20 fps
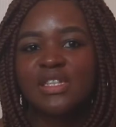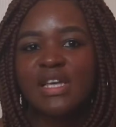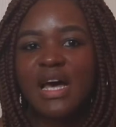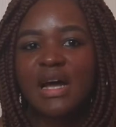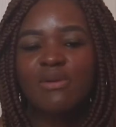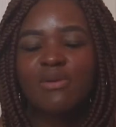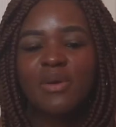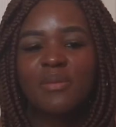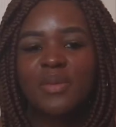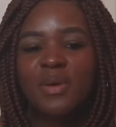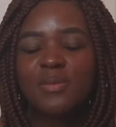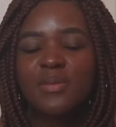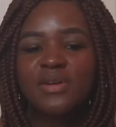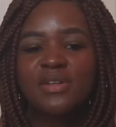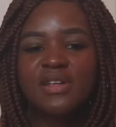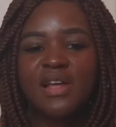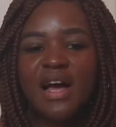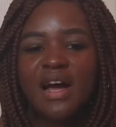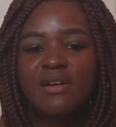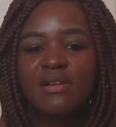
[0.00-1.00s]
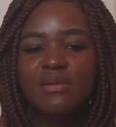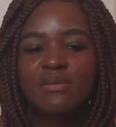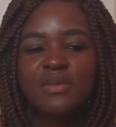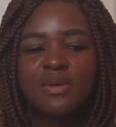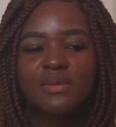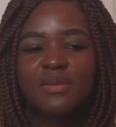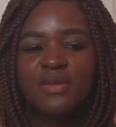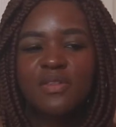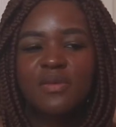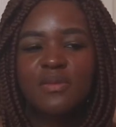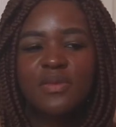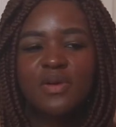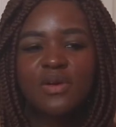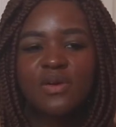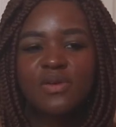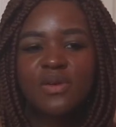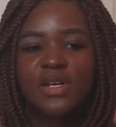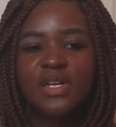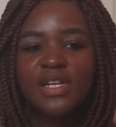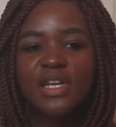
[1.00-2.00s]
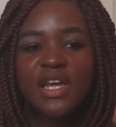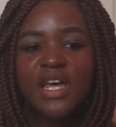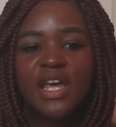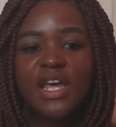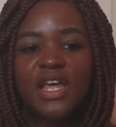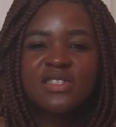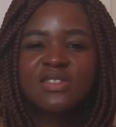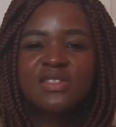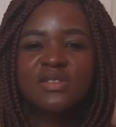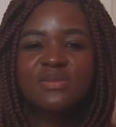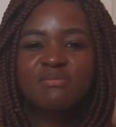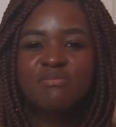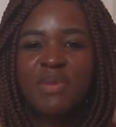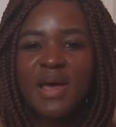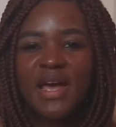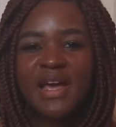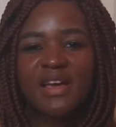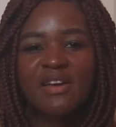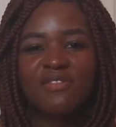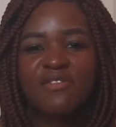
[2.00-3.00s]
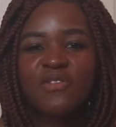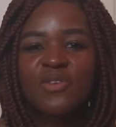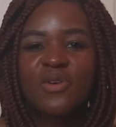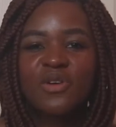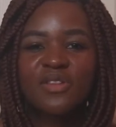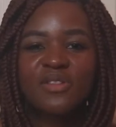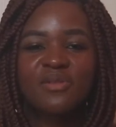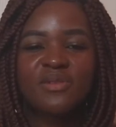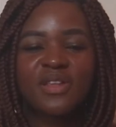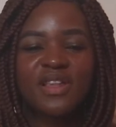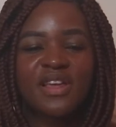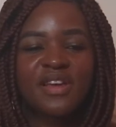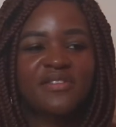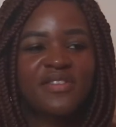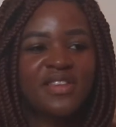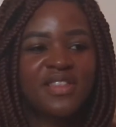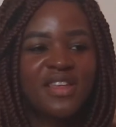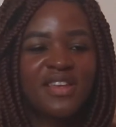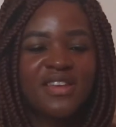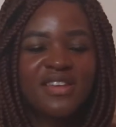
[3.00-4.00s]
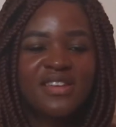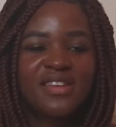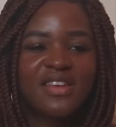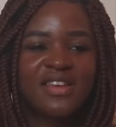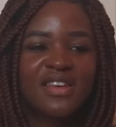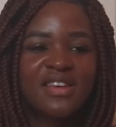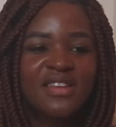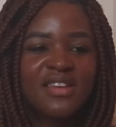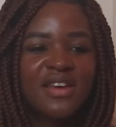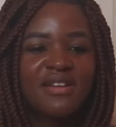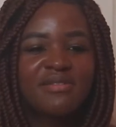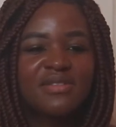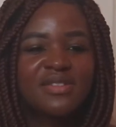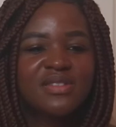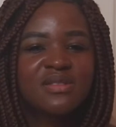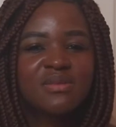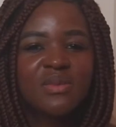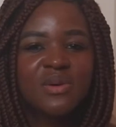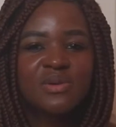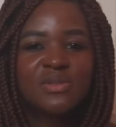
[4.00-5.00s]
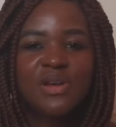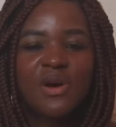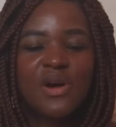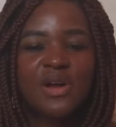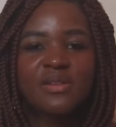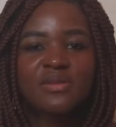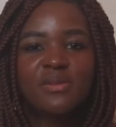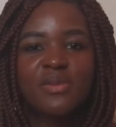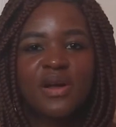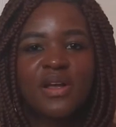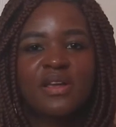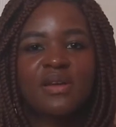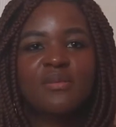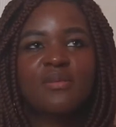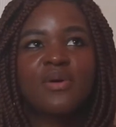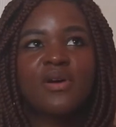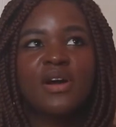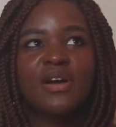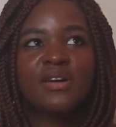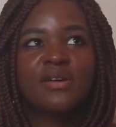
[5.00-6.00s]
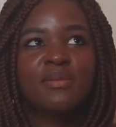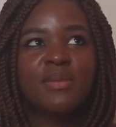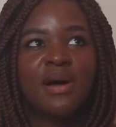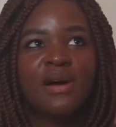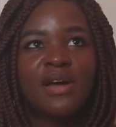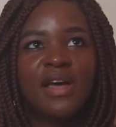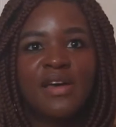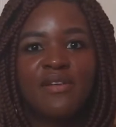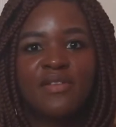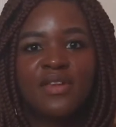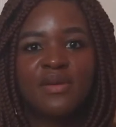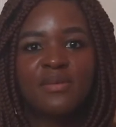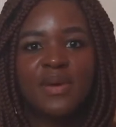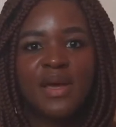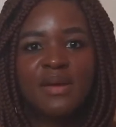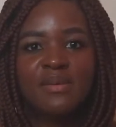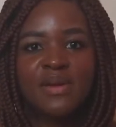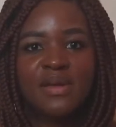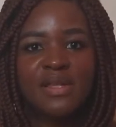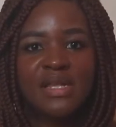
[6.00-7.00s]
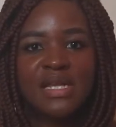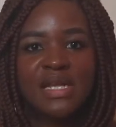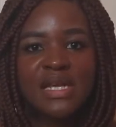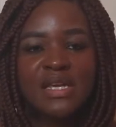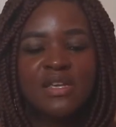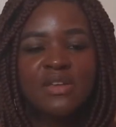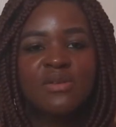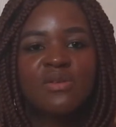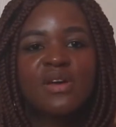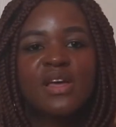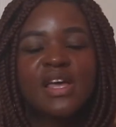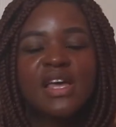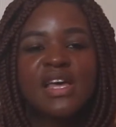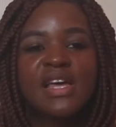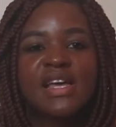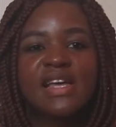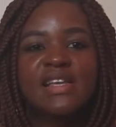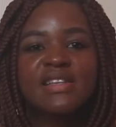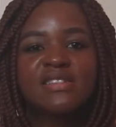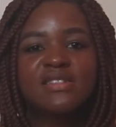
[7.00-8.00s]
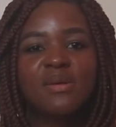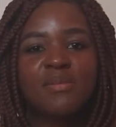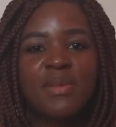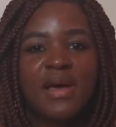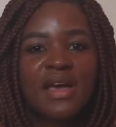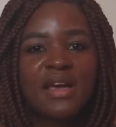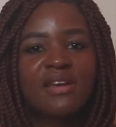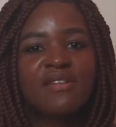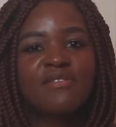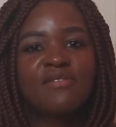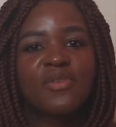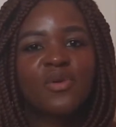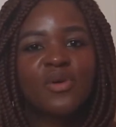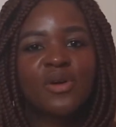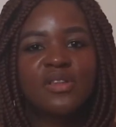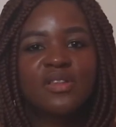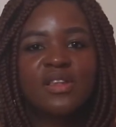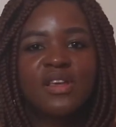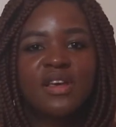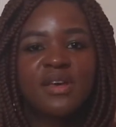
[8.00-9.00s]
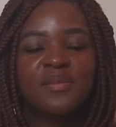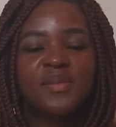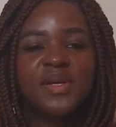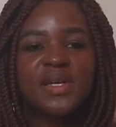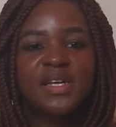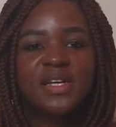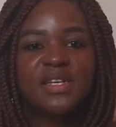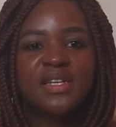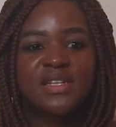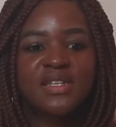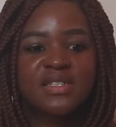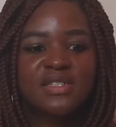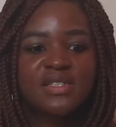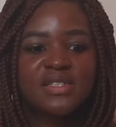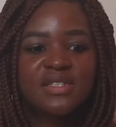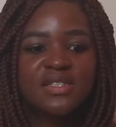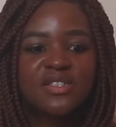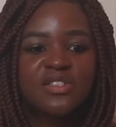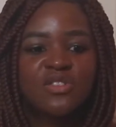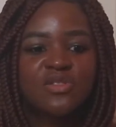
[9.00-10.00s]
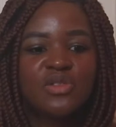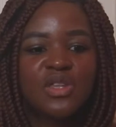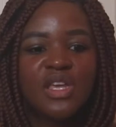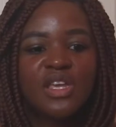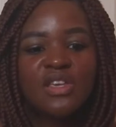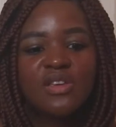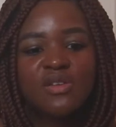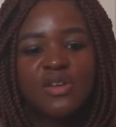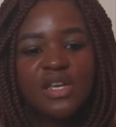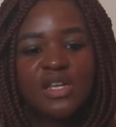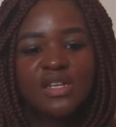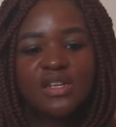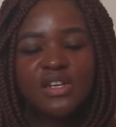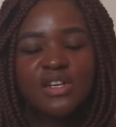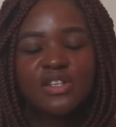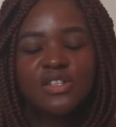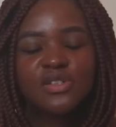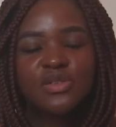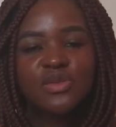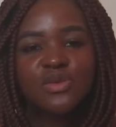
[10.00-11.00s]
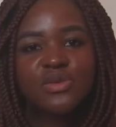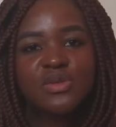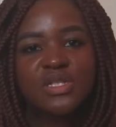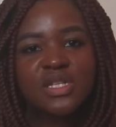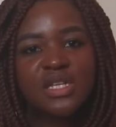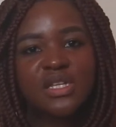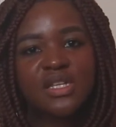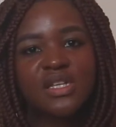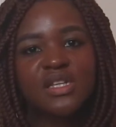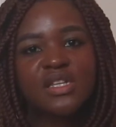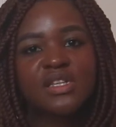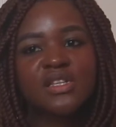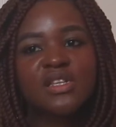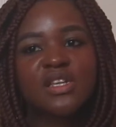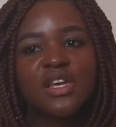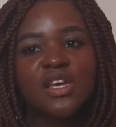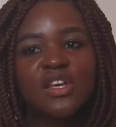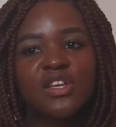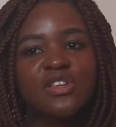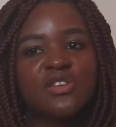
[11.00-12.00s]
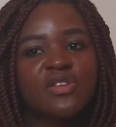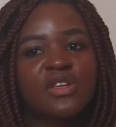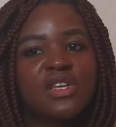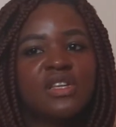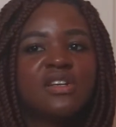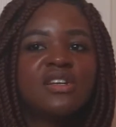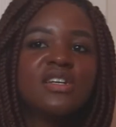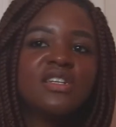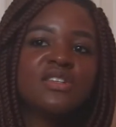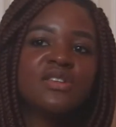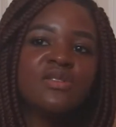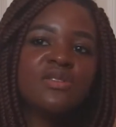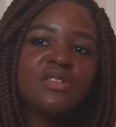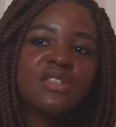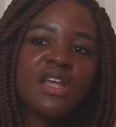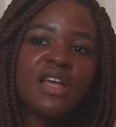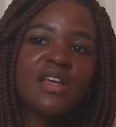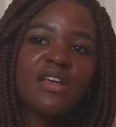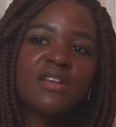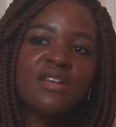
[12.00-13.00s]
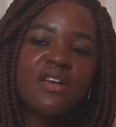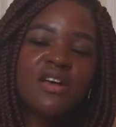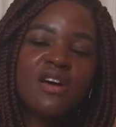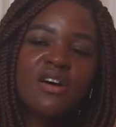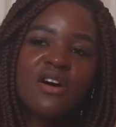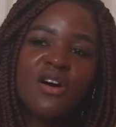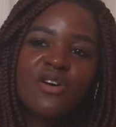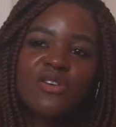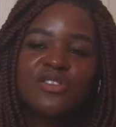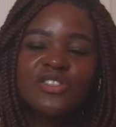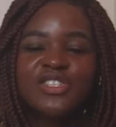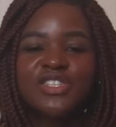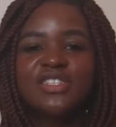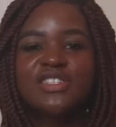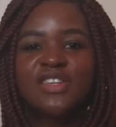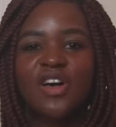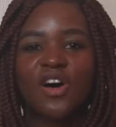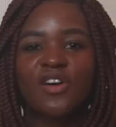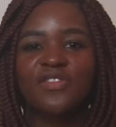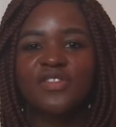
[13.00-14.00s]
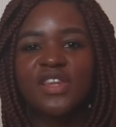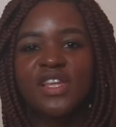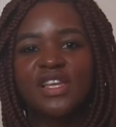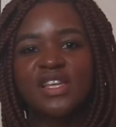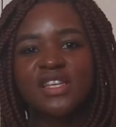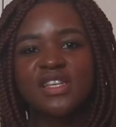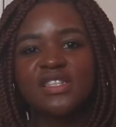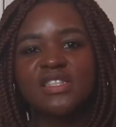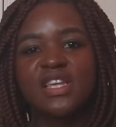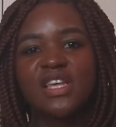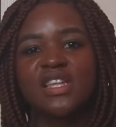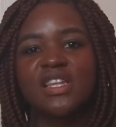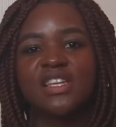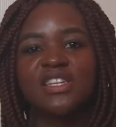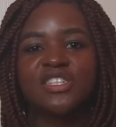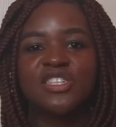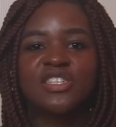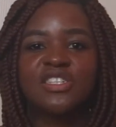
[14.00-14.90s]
I remember them going back and forth with everything. And that was the most heartbreaking part about having a baby in the NICU, is the back and forth. Because you think you're getting good news, and then you get good news that, oh, she's off this, and